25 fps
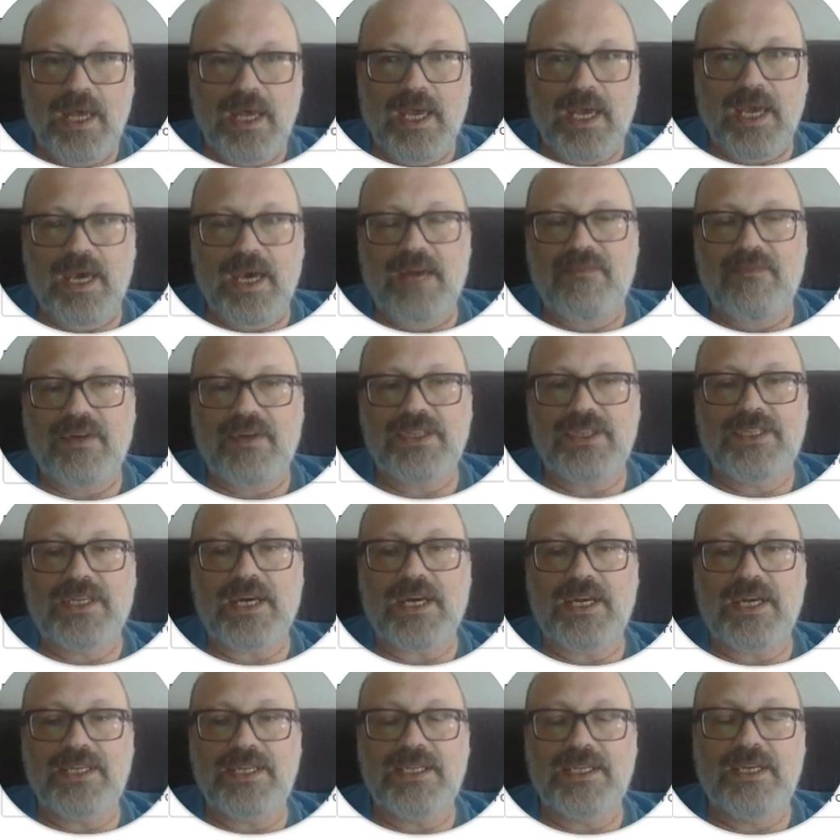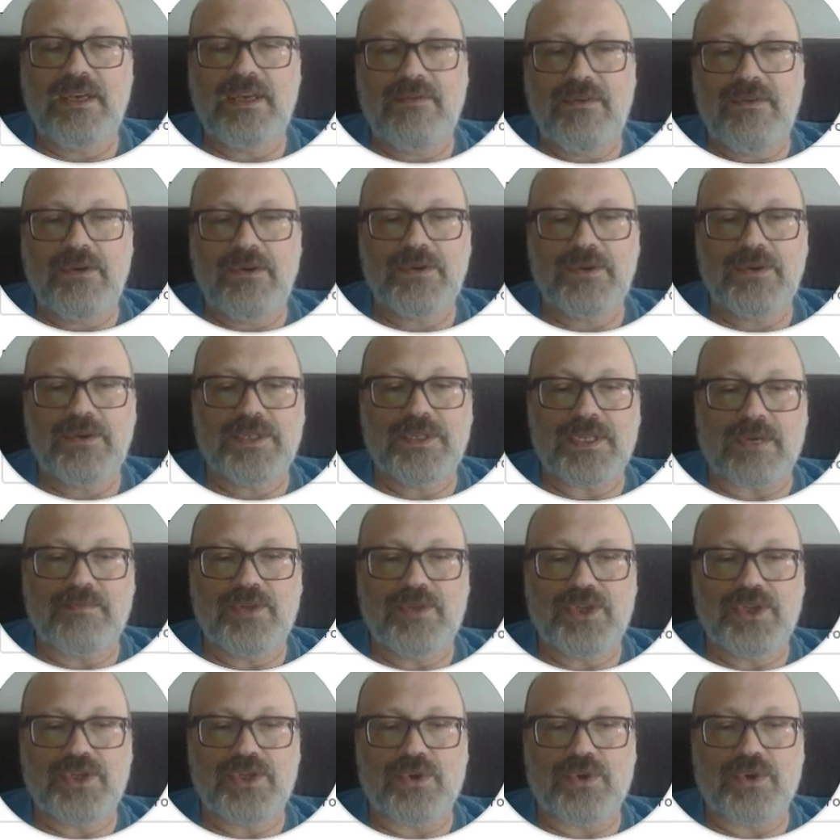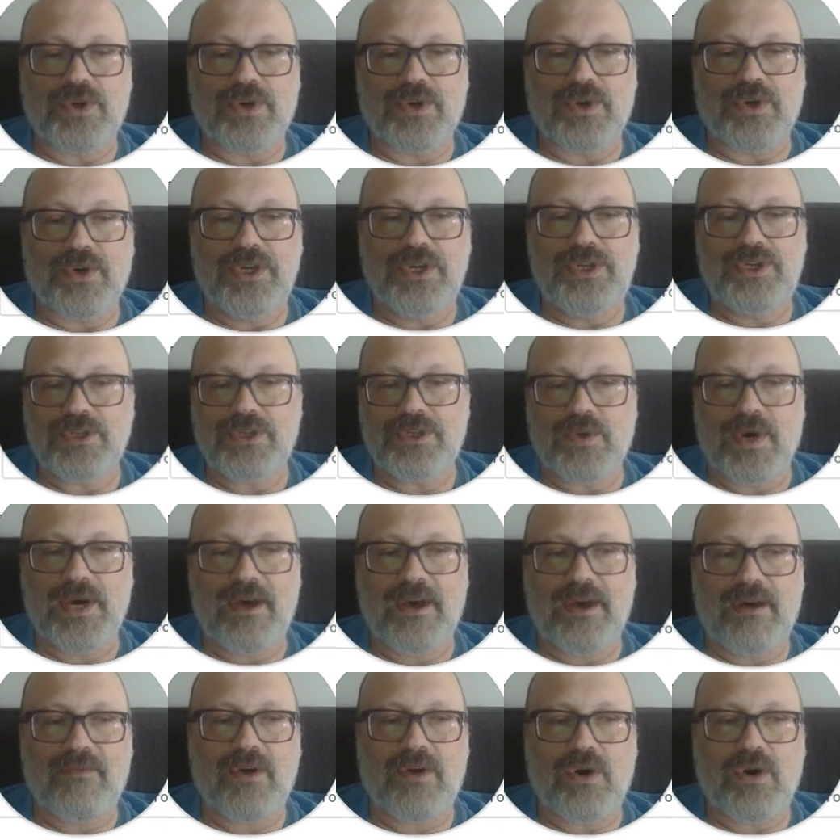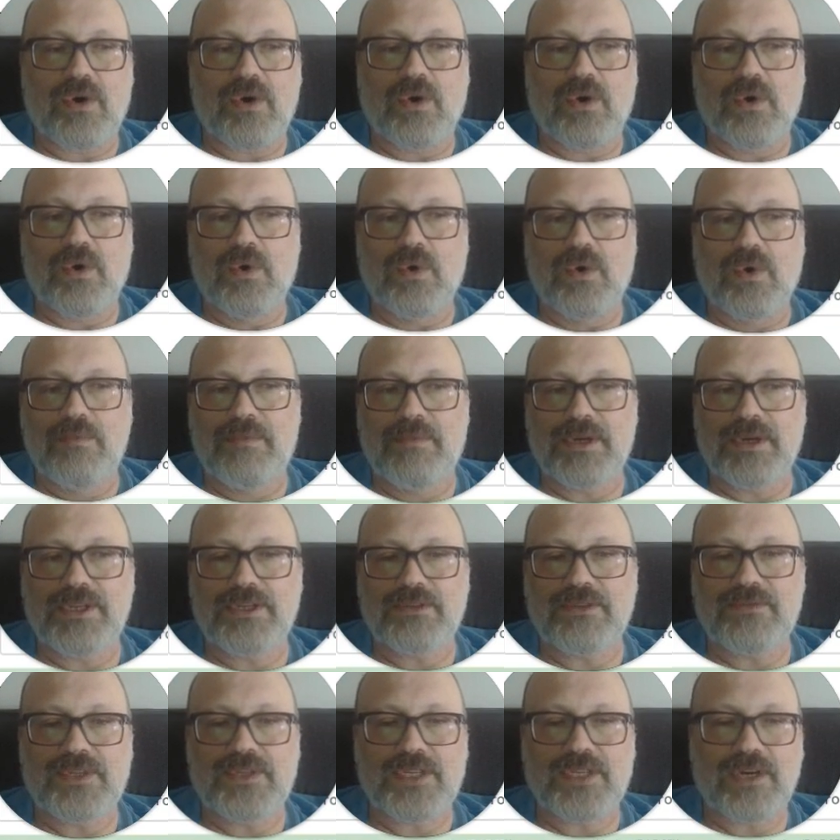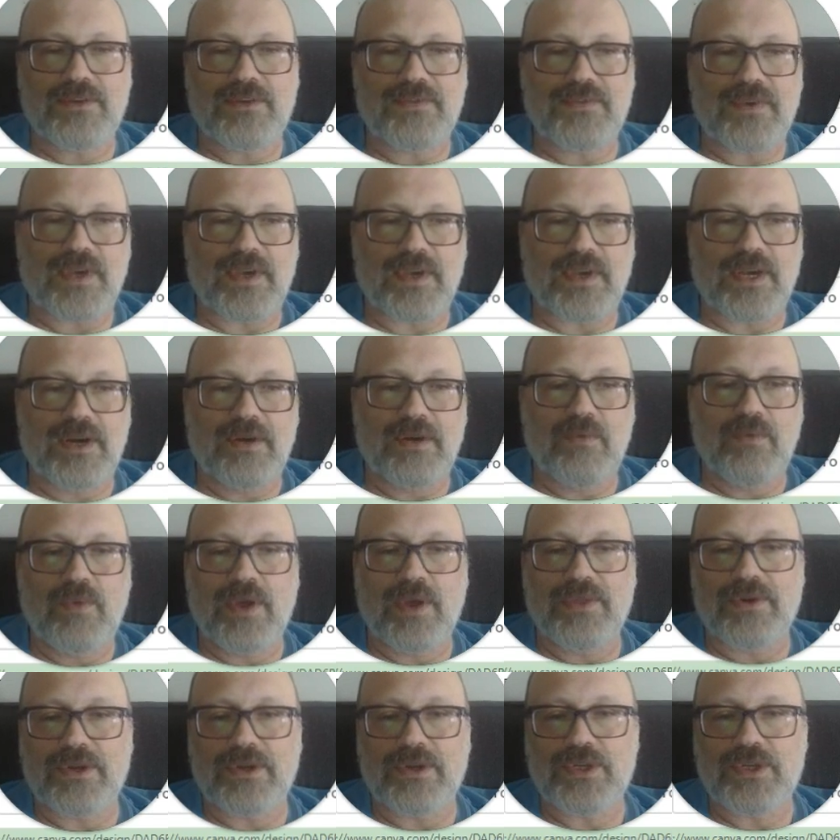Canva does give you some storage, so I have a whole bunch of stuff here, whether it's